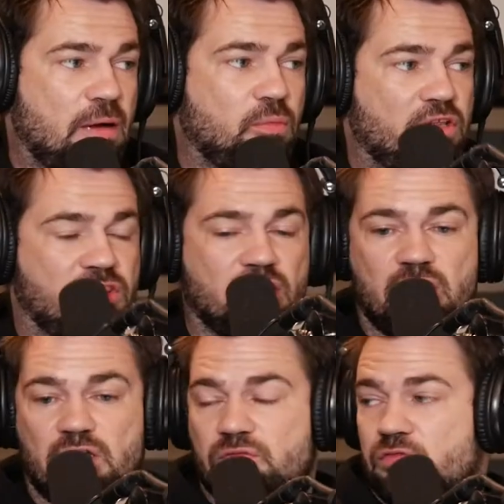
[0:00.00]
with
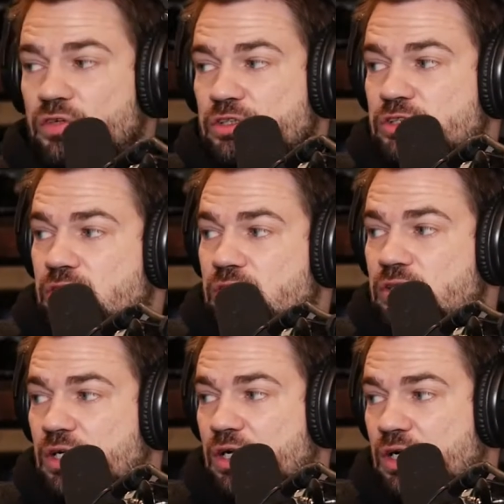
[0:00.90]

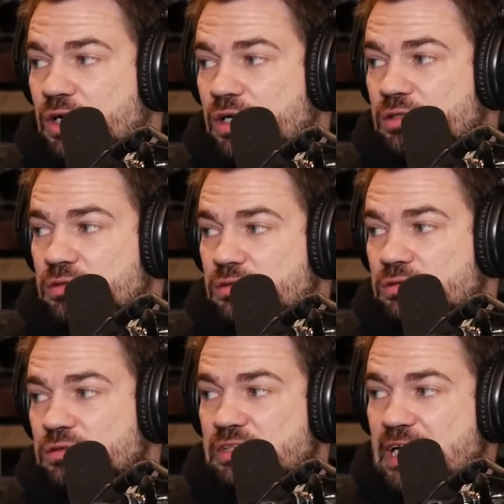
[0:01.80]
Virgil,
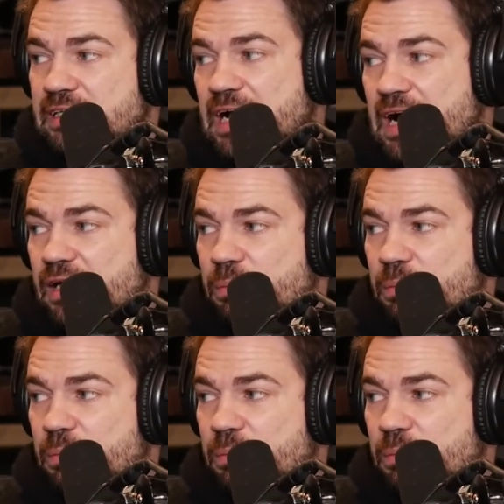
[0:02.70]
the dead guy?